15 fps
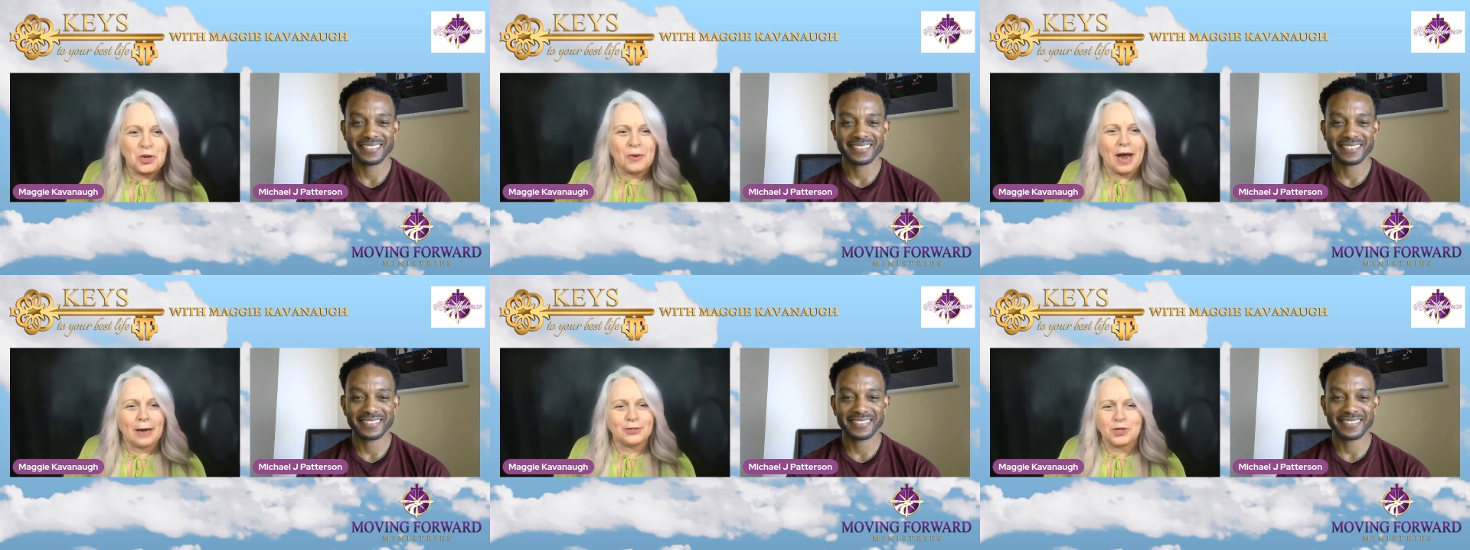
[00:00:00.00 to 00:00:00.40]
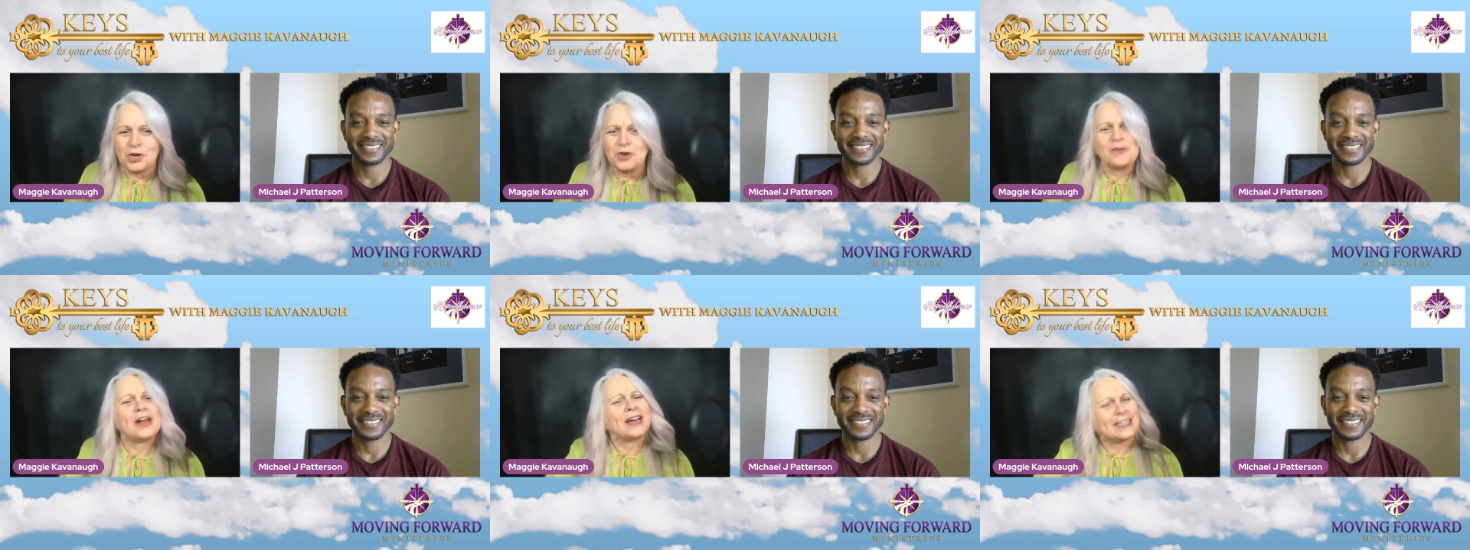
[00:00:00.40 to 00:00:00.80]
Speaker 1: And I turned
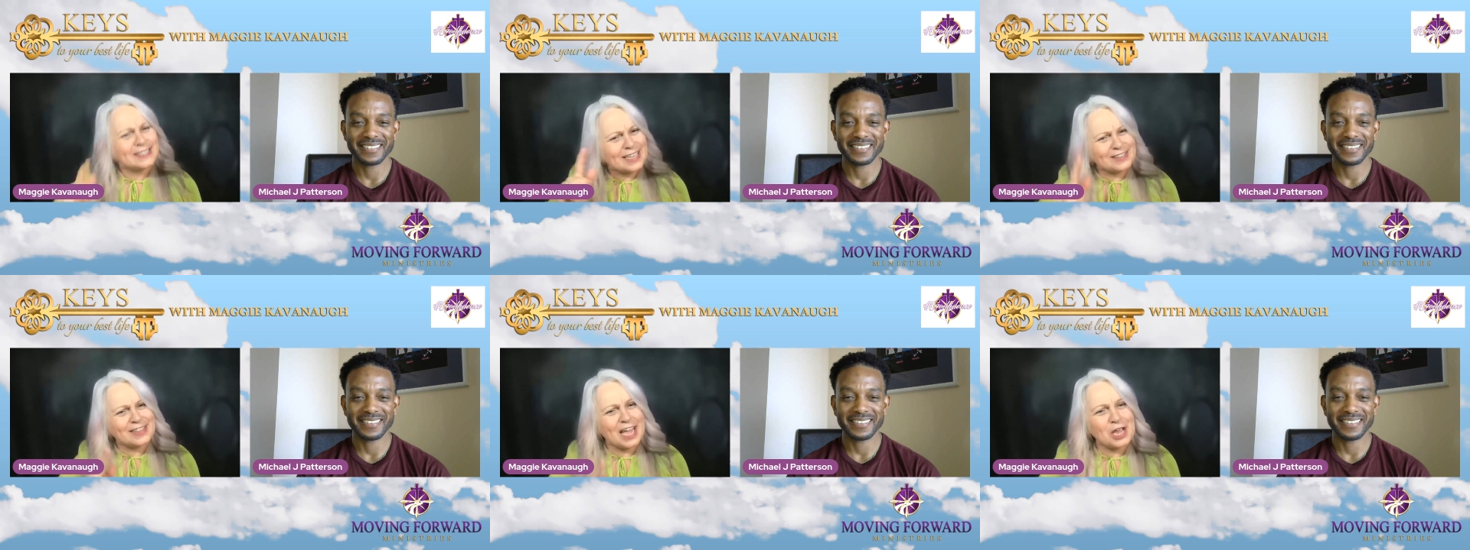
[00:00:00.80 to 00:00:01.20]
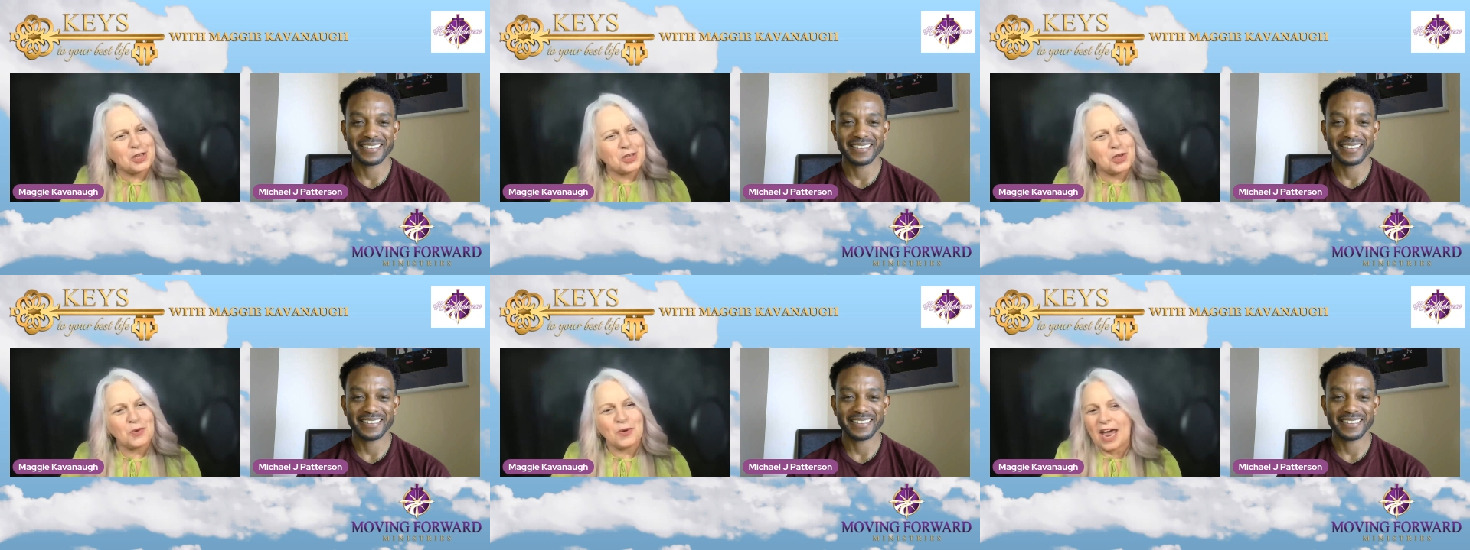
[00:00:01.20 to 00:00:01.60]
around and I said, thank
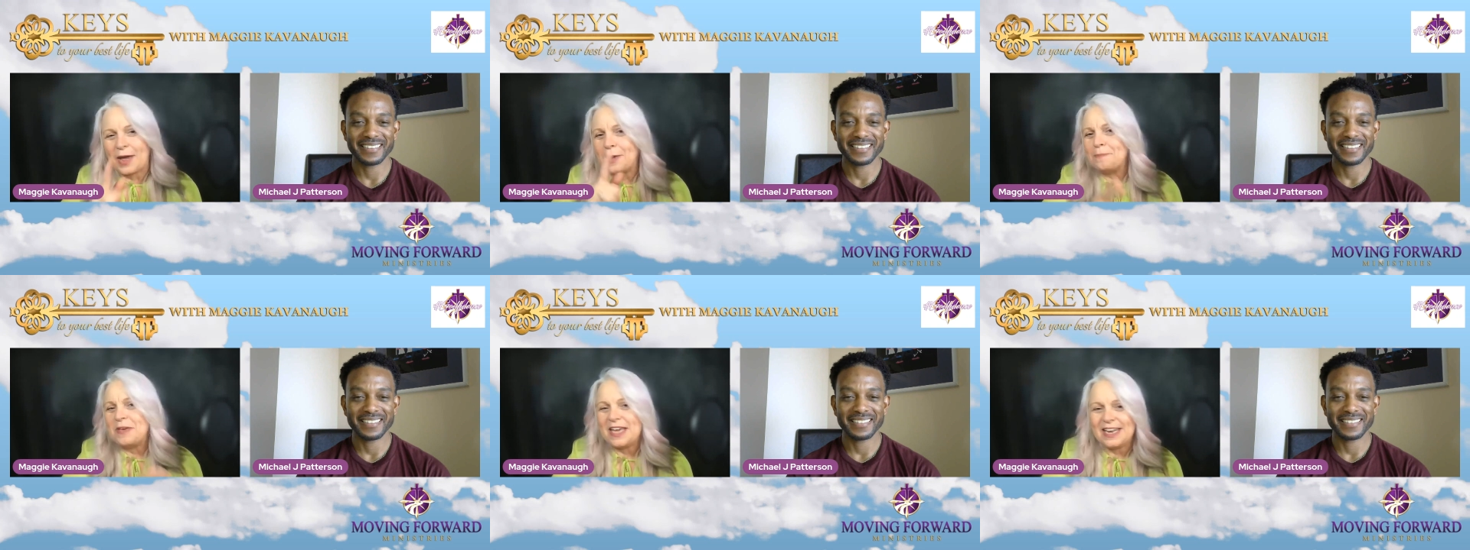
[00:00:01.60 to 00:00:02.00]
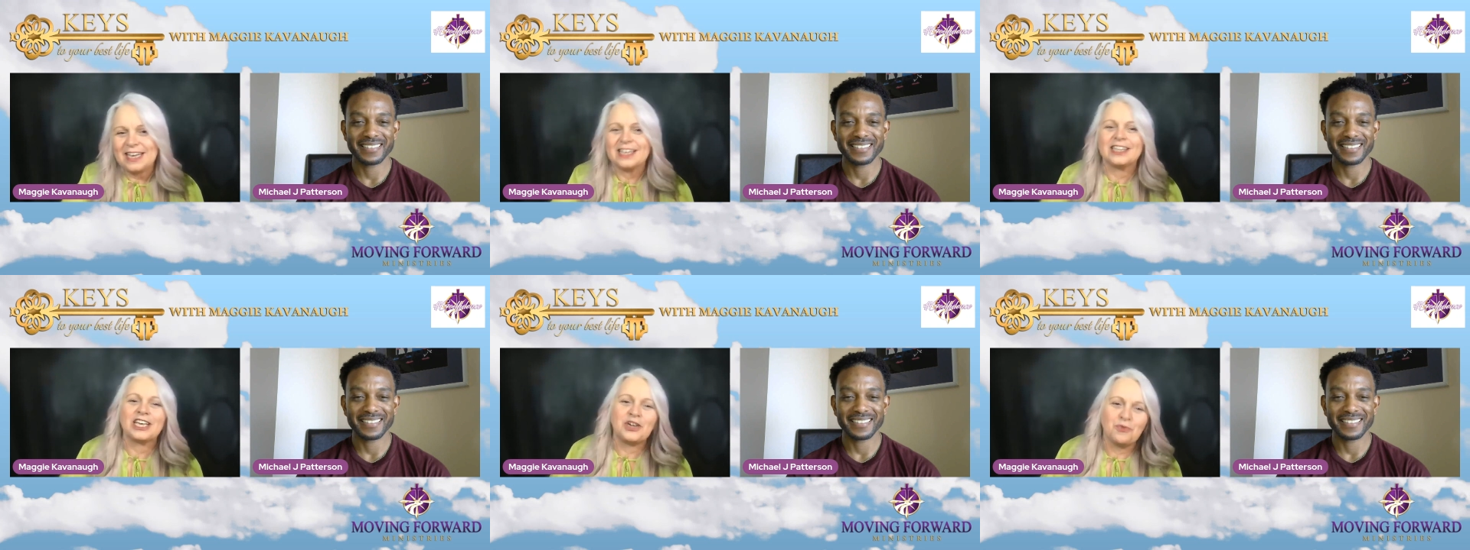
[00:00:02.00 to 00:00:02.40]
you. And I
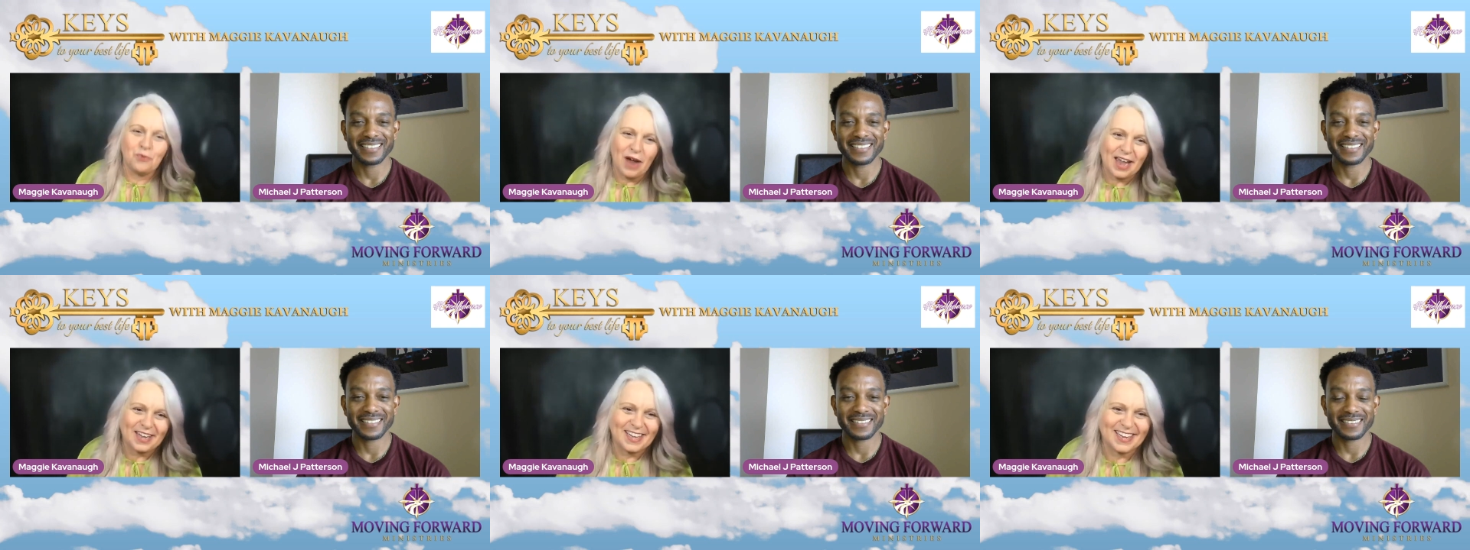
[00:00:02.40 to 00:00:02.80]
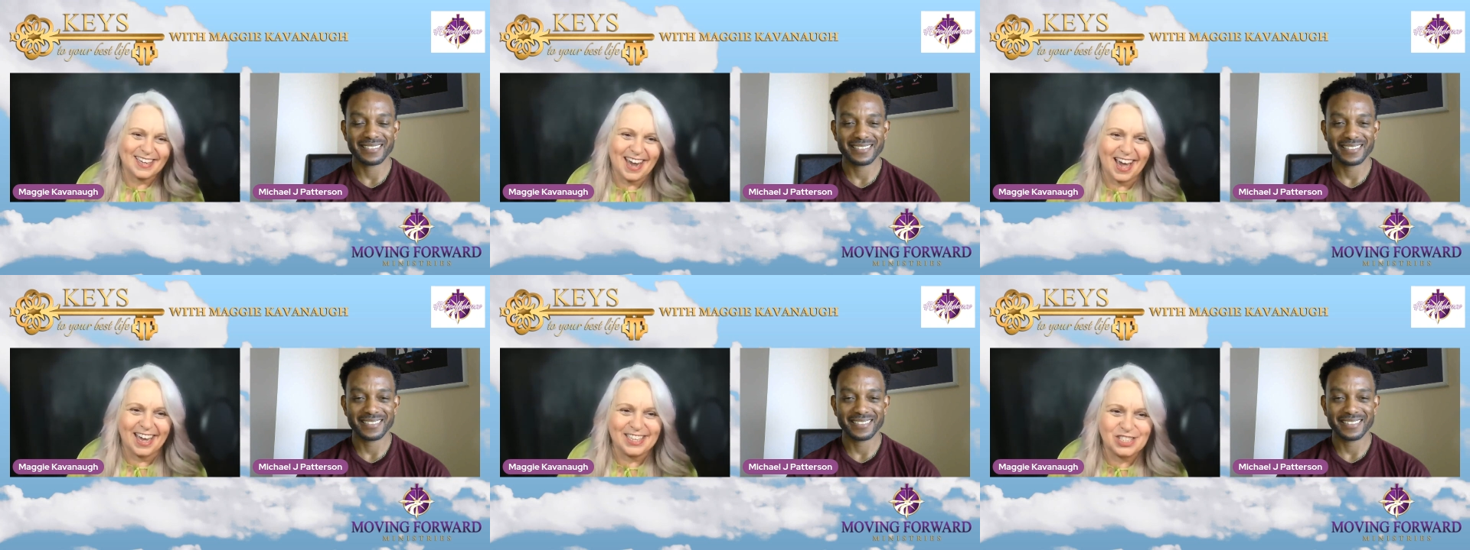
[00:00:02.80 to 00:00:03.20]
immediately
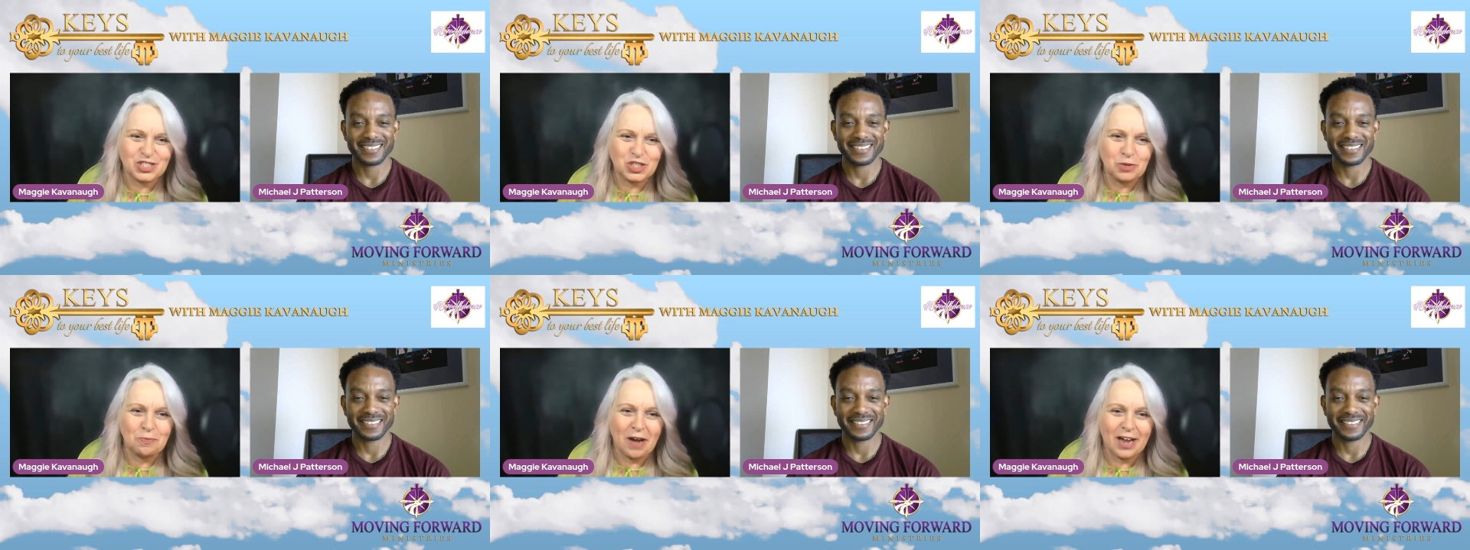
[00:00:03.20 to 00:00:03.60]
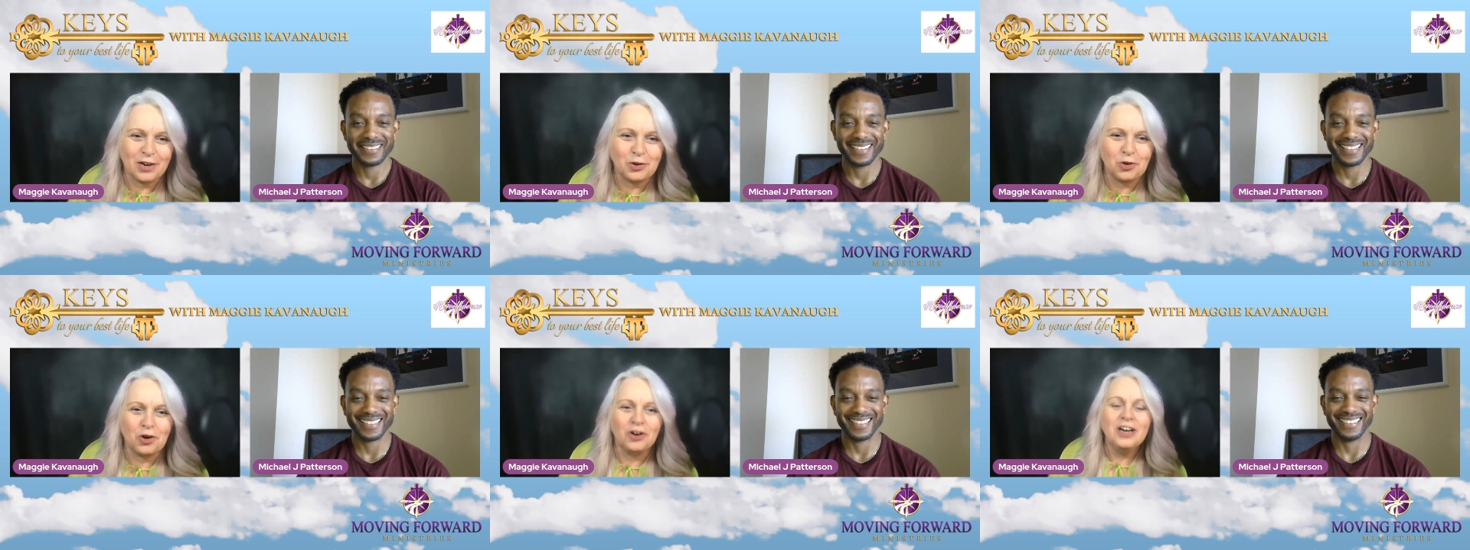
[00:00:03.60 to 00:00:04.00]
recognized you,
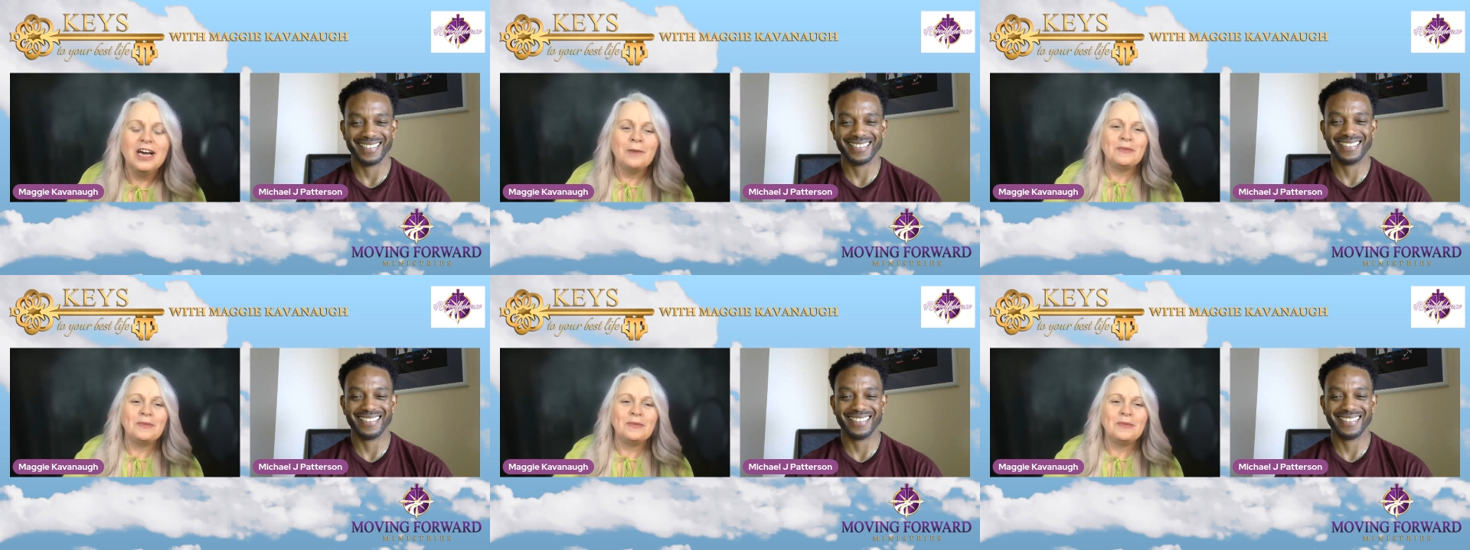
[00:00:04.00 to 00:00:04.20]
Michael,